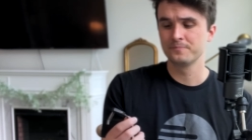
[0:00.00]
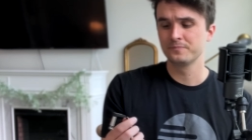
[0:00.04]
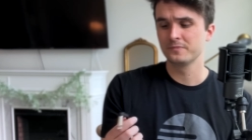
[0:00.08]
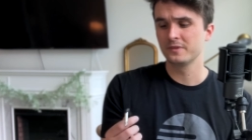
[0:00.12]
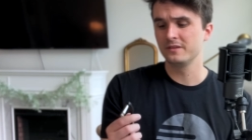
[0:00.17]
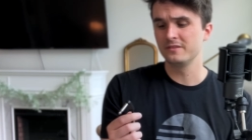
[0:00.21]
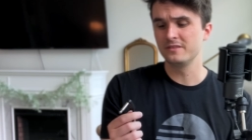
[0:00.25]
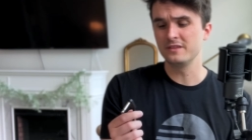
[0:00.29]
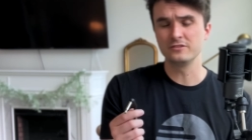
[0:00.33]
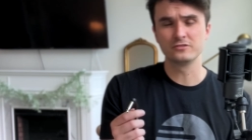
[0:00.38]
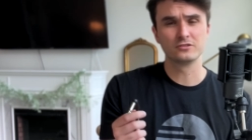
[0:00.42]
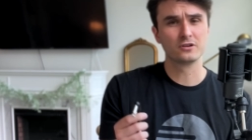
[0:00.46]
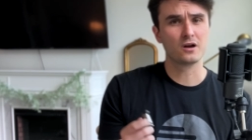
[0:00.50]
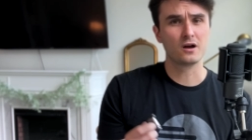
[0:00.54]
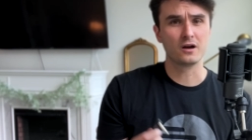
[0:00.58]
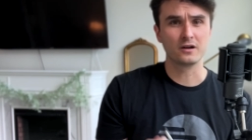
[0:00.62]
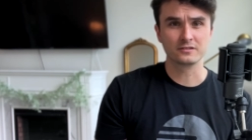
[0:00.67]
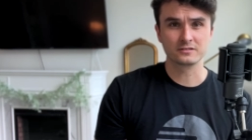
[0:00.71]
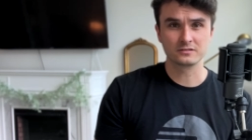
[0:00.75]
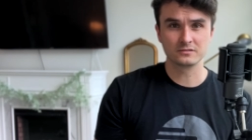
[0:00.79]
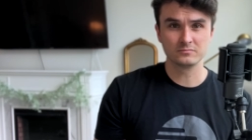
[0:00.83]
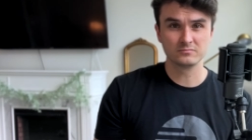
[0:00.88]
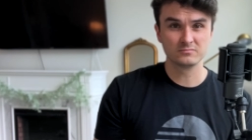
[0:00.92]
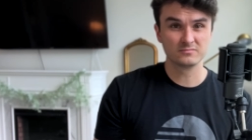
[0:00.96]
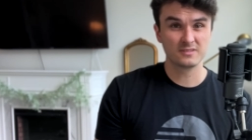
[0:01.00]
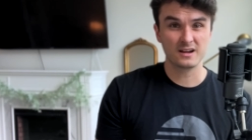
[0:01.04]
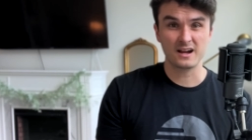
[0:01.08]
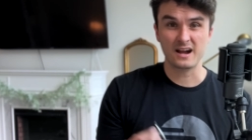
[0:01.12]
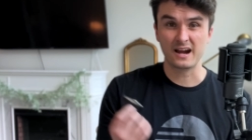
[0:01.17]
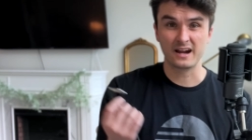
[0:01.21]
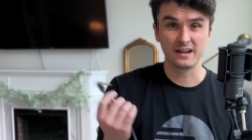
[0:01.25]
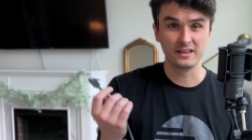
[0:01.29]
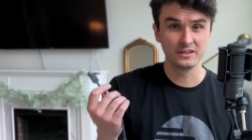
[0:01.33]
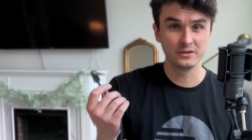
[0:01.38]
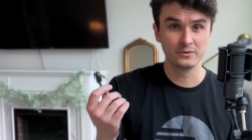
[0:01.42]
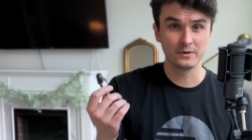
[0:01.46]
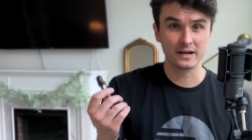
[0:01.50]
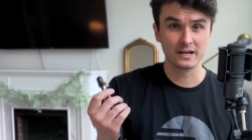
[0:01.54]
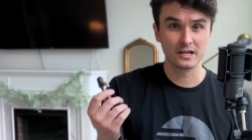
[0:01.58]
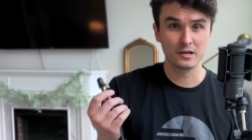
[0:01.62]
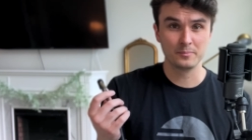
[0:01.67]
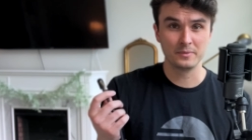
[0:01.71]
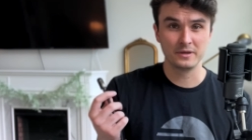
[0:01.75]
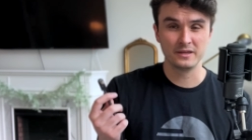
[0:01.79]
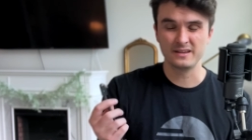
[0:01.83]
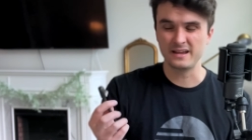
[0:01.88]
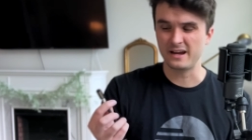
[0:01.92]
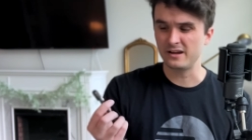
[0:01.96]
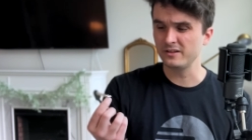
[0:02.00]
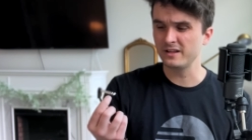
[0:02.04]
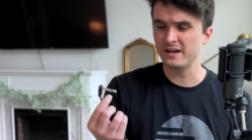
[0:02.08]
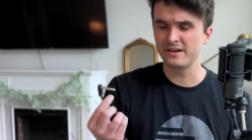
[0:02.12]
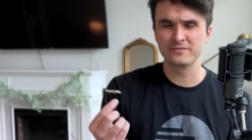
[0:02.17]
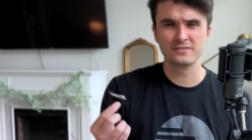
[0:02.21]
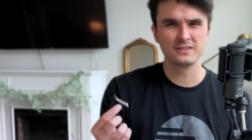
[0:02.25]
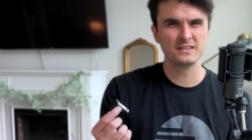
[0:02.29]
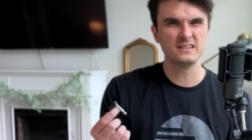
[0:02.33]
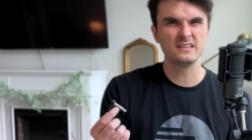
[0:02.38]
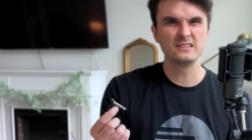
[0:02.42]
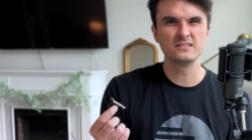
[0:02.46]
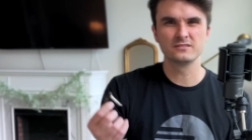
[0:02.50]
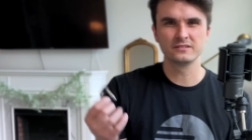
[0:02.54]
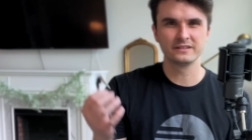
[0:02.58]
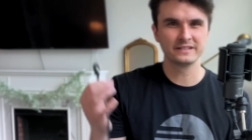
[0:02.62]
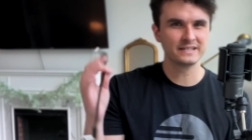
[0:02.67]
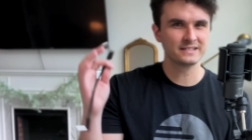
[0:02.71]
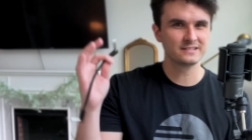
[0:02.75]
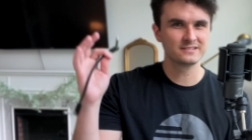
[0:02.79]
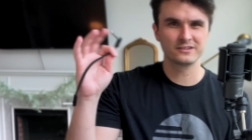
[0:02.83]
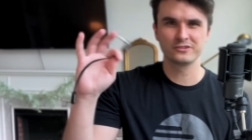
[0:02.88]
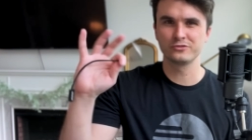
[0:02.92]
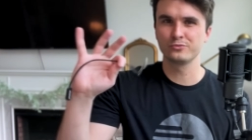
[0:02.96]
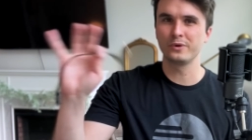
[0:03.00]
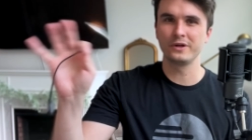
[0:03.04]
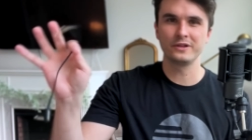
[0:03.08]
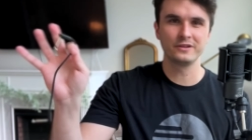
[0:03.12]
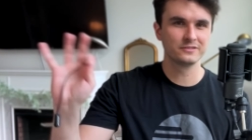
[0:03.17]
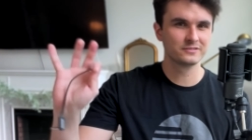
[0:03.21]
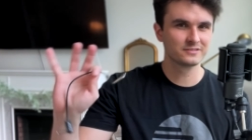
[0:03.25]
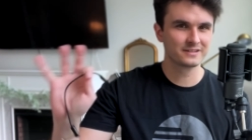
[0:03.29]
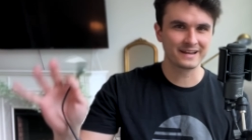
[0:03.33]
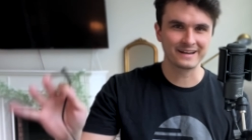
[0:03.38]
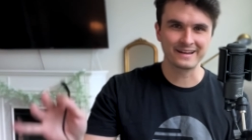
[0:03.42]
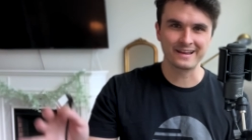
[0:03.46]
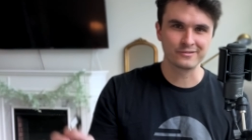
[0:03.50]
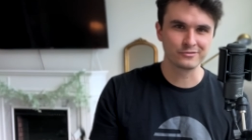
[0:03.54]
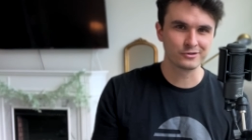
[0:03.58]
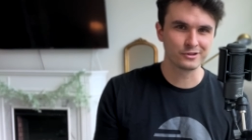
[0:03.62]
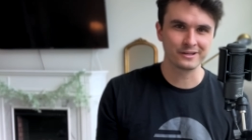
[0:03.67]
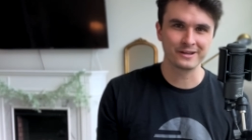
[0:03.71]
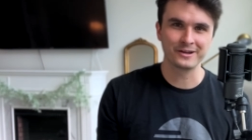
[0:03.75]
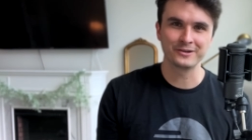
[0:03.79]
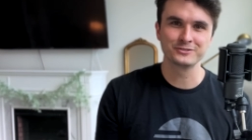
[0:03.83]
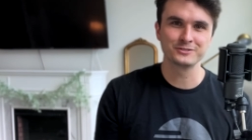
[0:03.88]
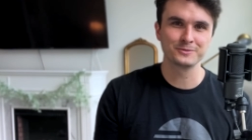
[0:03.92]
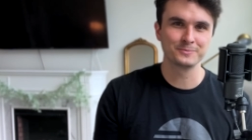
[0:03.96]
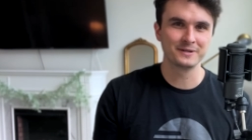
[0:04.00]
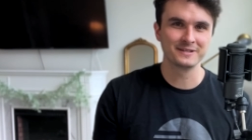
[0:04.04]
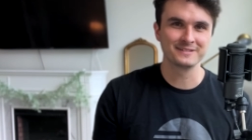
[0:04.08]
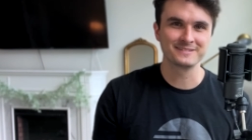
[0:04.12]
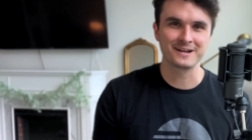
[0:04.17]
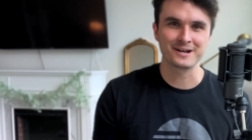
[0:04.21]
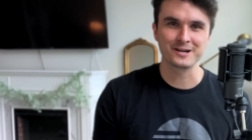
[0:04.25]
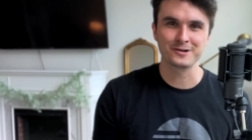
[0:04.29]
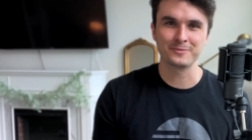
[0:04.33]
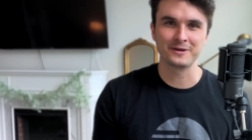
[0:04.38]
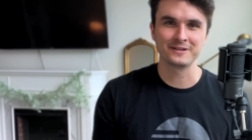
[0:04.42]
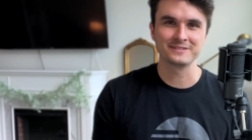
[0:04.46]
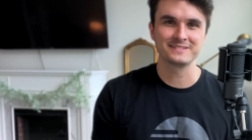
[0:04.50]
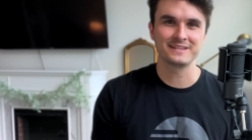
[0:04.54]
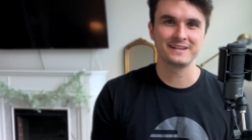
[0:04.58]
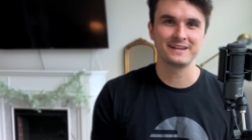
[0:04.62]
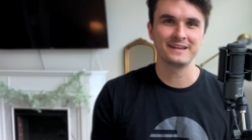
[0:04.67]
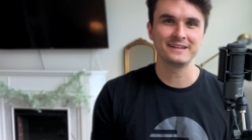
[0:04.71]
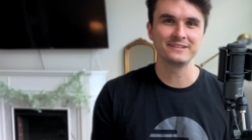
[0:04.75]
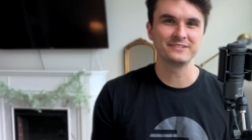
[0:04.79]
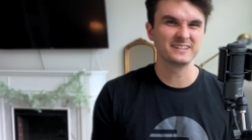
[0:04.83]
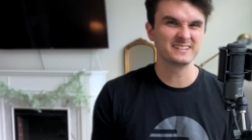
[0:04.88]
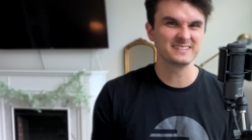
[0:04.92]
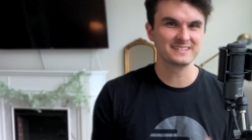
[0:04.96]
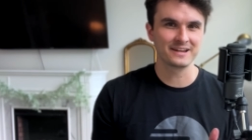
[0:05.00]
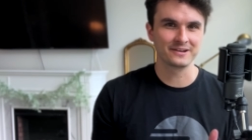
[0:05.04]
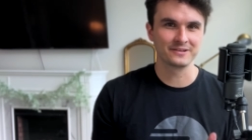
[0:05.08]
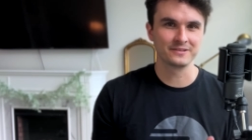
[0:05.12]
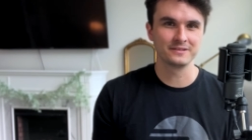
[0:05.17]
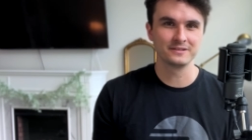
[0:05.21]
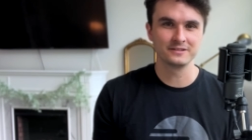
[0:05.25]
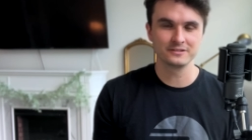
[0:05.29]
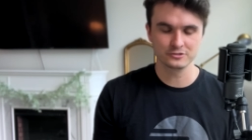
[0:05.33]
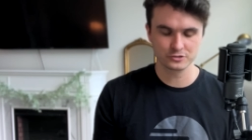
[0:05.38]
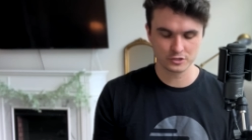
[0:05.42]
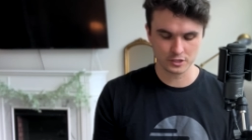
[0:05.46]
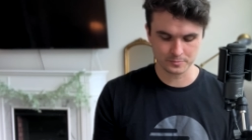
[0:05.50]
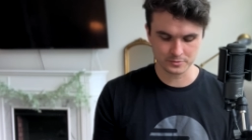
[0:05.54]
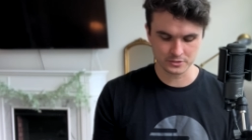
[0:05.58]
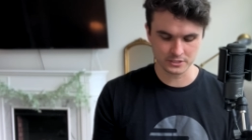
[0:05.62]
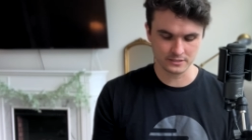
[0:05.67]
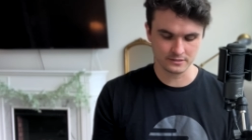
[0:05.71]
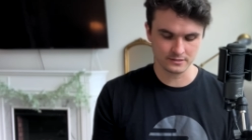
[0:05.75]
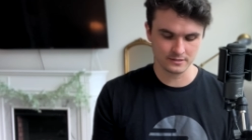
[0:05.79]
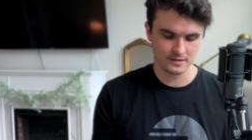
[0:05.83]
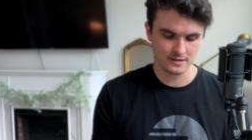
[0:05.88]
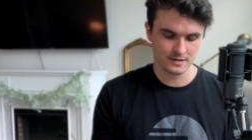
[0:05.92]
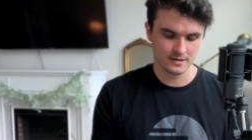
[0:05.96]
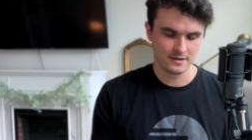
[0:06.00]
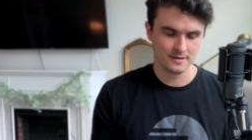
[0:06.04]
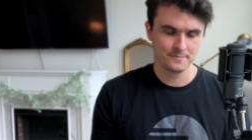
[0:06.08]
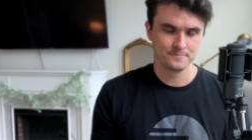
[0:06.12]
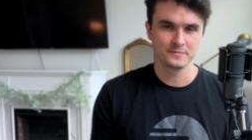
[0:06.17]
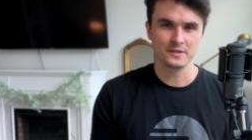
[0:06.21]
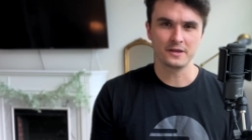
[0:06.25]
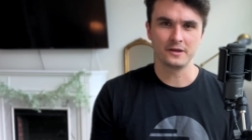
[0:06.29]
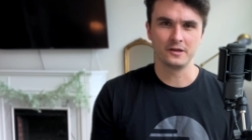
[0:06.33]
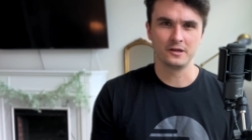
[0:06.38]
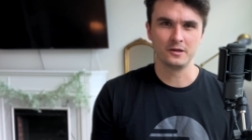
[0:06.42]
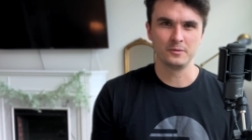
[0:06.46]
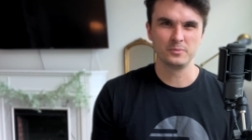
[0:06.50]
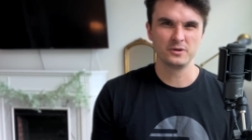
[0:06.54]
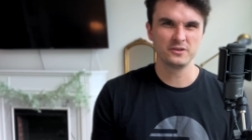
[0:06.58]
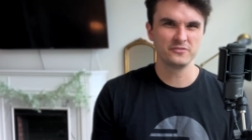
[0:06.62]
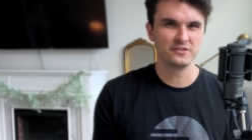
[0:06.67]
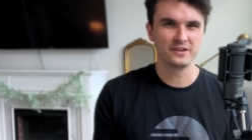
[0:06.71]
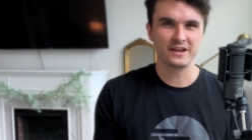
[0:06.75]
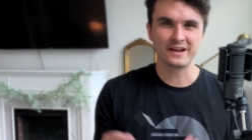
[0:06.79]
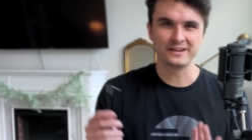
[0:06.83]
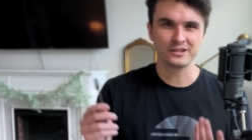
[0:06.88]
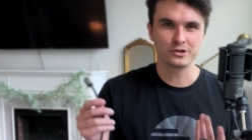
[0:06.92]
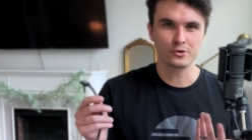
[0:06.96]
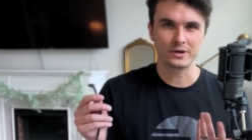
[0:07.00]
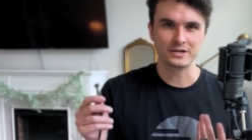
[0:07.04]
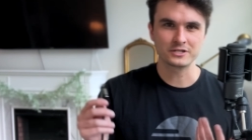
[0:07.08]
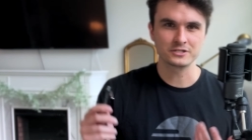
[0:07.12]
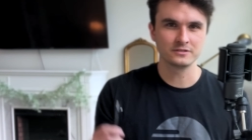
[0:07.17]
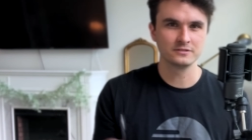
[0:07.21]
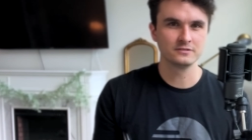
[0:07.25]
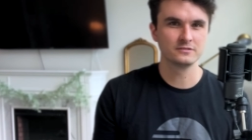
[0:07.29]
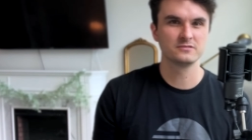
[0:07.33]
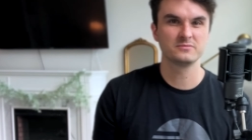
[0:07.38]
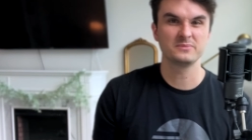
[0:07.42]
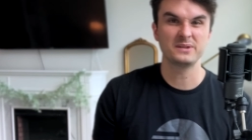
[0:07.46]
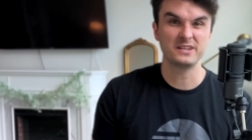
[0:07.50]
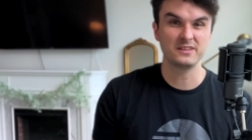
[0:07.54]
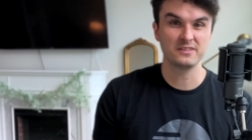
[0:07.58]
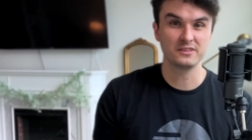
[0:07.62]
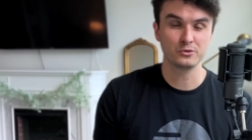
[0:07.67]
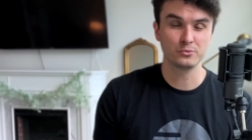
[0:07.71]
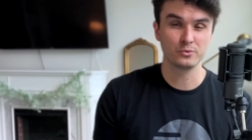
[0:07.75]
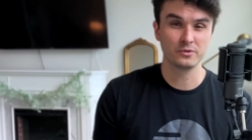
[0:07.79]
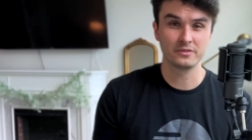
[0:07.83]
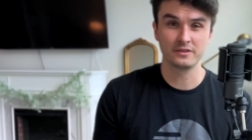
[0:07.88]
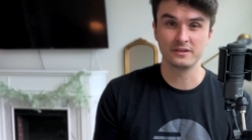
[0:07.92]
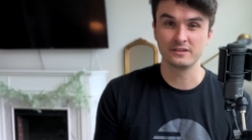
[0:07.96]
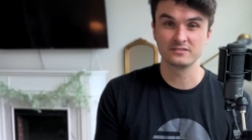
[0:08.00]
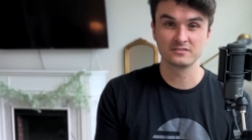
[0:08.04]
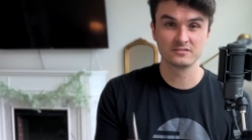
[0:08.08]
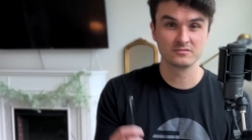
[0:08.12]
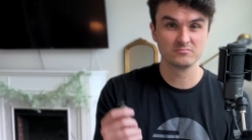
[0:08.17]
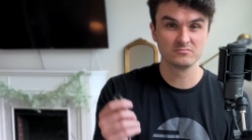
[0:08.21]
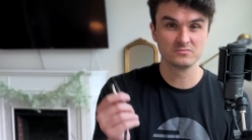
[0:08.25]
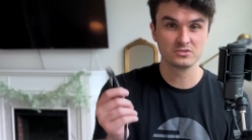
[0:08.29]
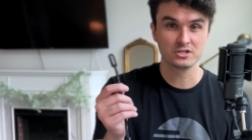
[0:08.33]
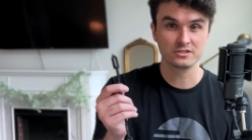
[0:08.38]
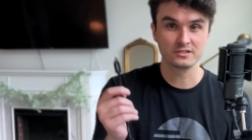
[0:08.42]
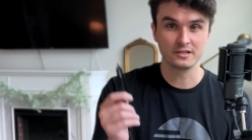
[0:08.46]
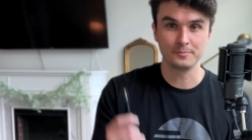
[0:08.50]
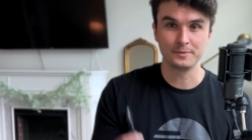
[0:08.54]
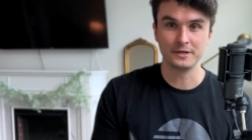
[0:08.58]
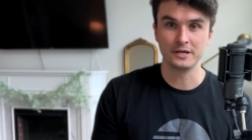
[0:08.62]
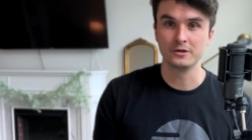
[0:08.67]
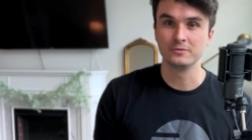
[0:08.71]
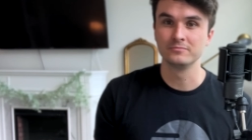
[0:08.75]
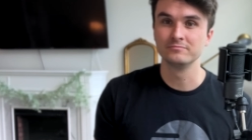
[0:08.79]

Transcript: These are awesome. Highly recommend. I'll have these linked as well as kind of everything else I'm going to talk about today, linked down in the description. Uh, but if you got any questions, anything with this, just let me know.